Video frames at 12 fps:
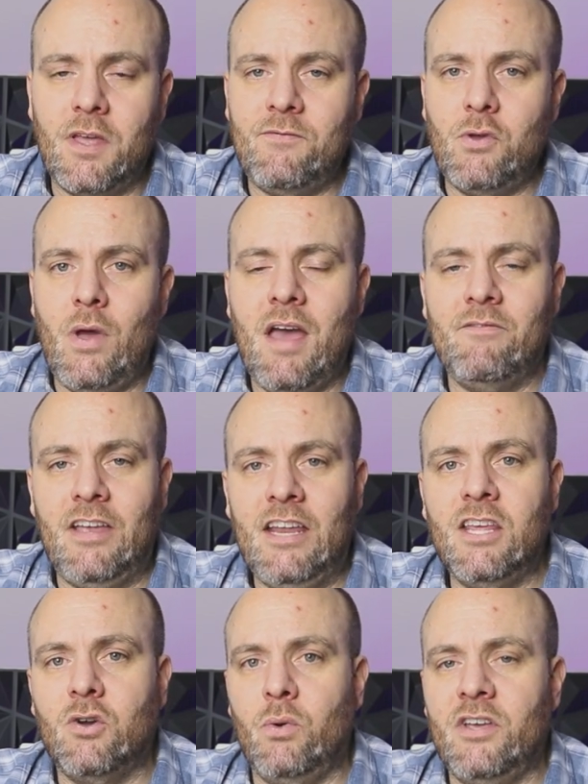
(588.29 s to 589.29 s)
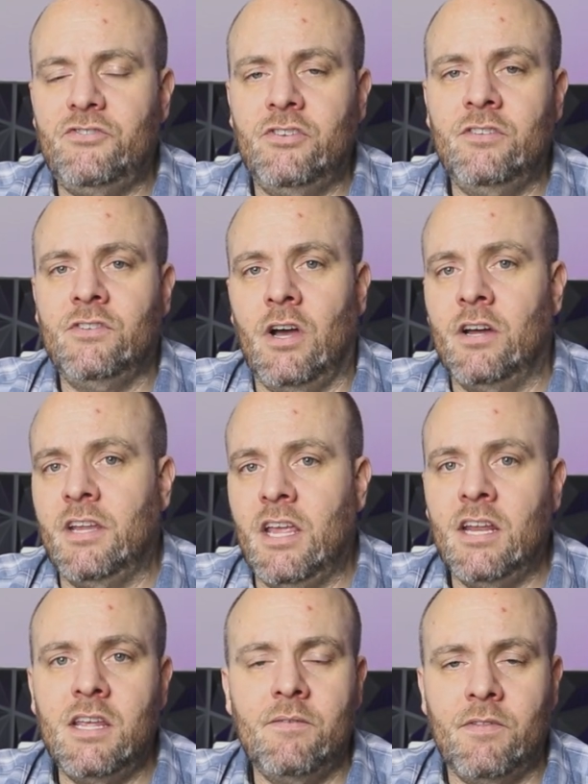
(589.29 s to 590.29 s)
If you have any questions on
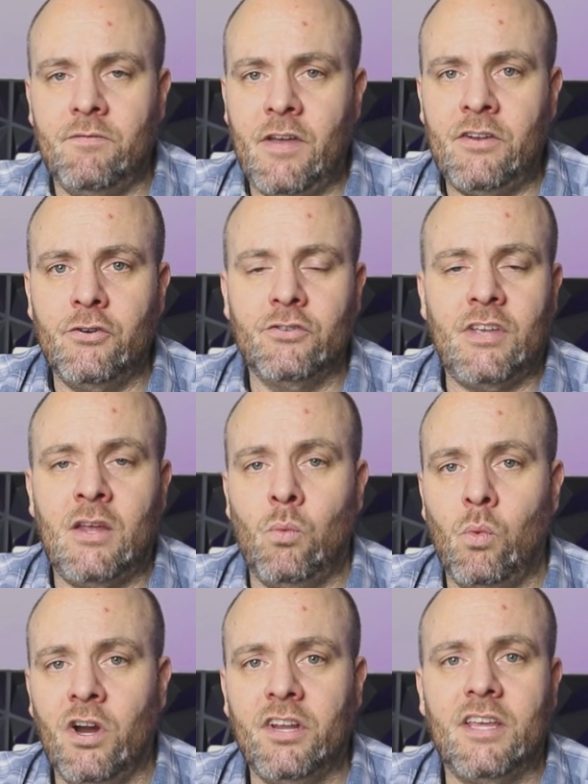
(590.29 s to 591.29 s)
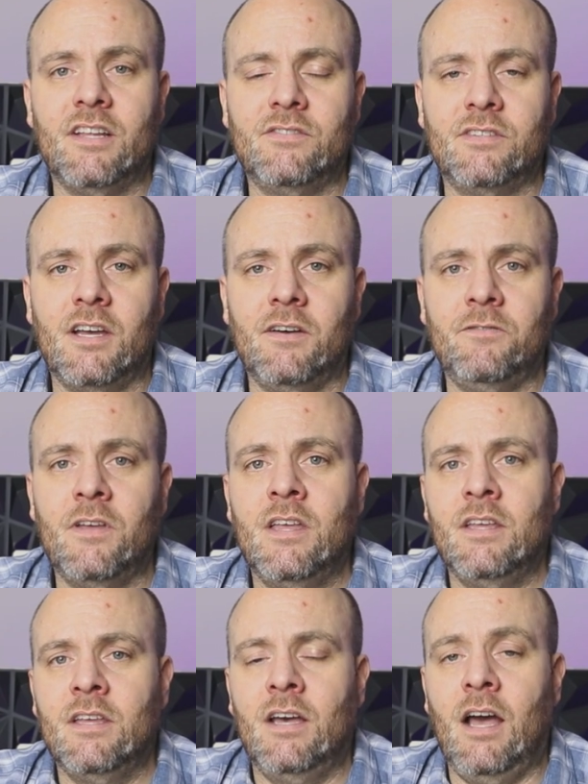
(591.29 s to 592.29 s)
any of the vendors and where where to get
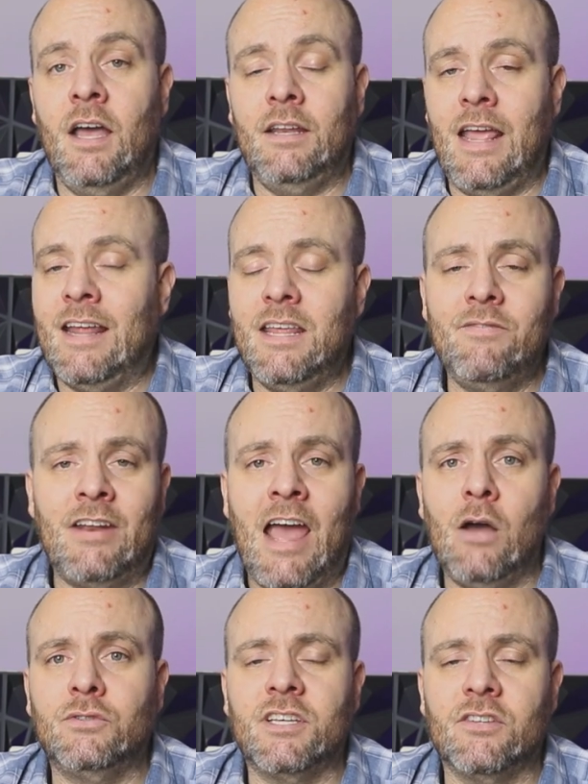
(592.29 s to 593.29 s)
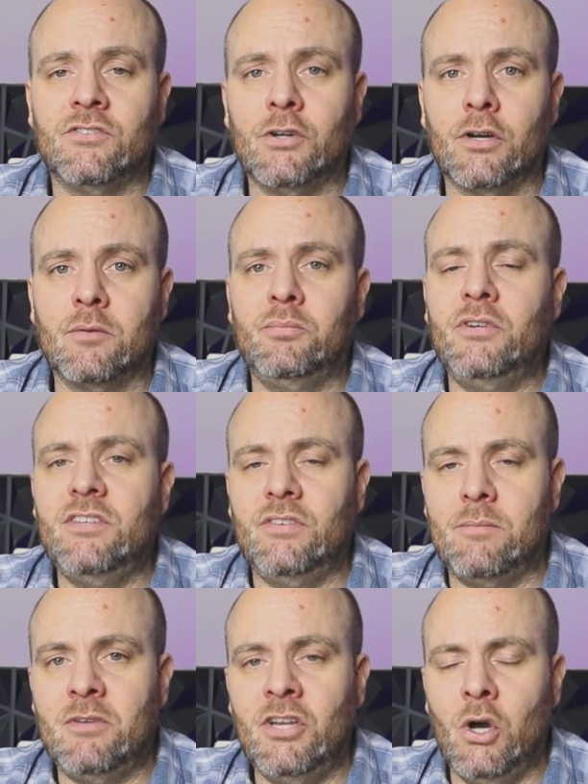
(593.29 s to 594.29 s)
stuff and, and even how to get started, please
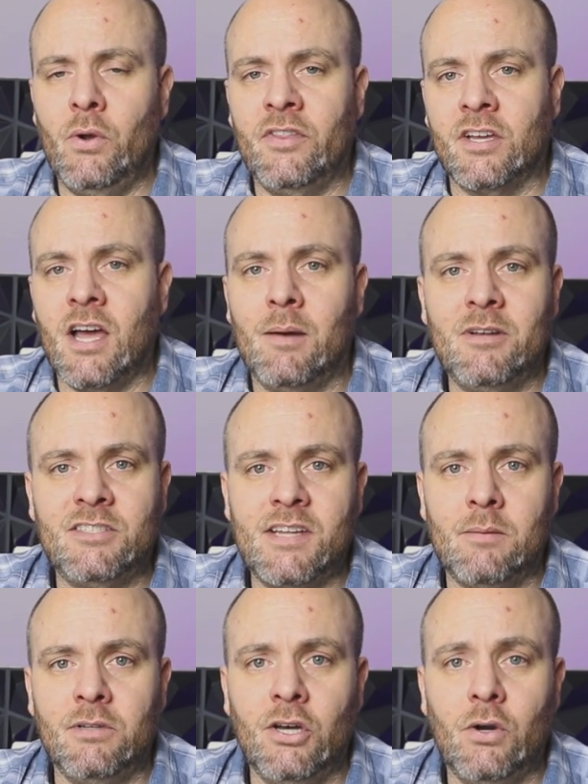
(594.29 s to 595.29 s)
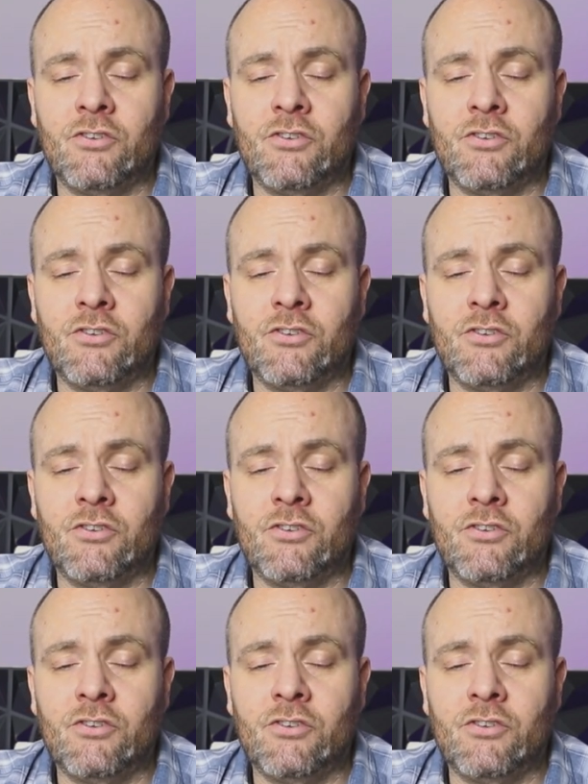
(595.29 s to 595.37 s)
let me know in the comments down below.